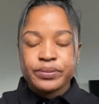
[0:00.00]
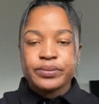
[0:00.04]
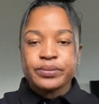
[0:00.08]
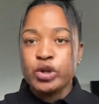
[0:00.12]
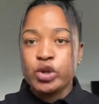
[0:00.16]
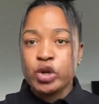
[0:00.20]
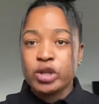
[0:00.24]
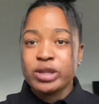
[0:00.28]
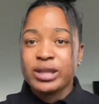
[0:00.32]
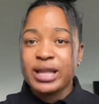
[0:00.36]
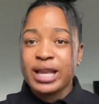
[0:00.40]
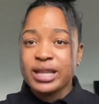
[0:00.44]

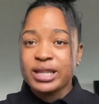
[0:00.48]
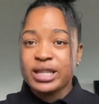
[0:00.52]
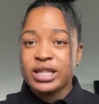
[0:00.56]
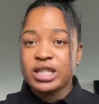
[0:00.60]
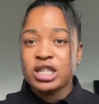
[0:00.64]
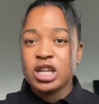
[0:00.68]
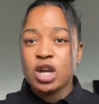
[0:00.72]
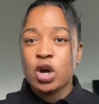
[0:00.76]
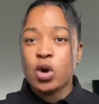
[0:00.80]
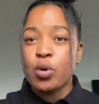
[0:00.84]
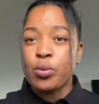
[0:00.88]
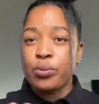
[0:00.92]
the
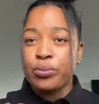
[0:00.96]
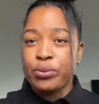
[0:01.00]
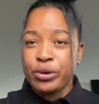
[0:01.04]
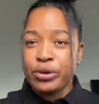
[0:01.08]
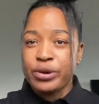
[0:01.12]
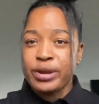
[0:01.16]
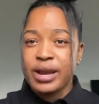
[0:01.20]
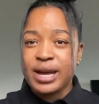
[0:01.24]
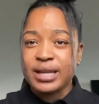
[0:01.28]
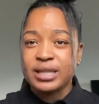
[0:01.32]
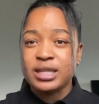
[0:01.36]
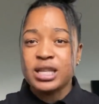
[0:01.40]
technician or
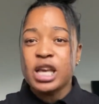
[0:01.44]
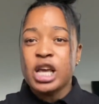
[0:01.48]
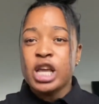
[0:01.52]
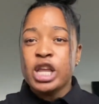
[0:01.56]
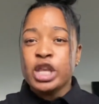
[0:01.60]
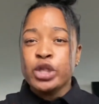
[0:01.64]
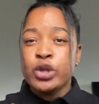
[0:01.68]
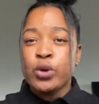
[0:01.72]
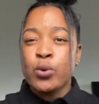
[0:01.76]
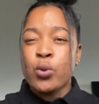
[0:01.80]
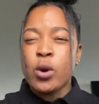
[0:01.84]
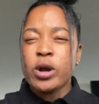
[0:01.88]
builders,
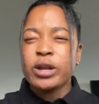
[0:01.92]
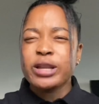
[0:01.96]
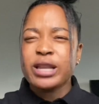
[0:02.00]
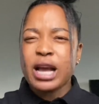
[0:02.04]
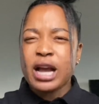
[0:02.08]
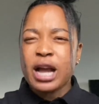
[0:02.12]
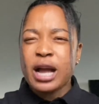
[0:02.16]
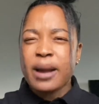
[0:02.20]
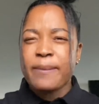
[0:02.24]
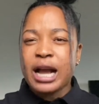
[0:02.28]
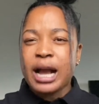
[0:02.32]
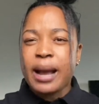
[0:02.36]
the work
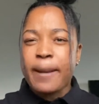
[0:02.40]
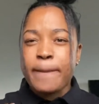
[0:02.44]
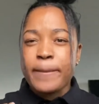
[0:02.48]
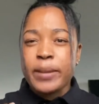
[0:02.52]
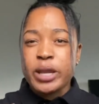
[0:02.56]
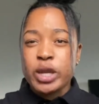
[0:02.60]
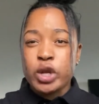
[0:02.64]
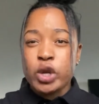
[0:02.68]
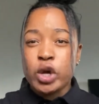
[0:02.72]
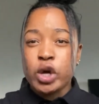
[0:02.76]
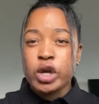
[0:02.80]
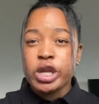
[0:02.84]
that can be
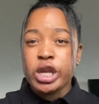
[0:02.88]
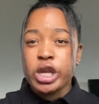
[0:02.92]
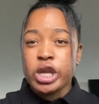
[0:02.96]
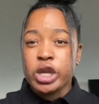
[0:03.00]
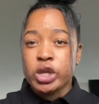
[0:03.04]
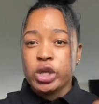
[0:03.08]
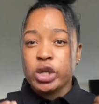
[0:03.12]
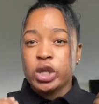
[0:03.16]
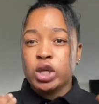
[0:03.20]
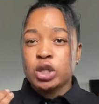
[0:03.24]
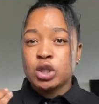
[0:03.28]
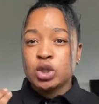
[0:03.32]
done
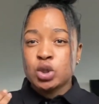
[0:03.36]
in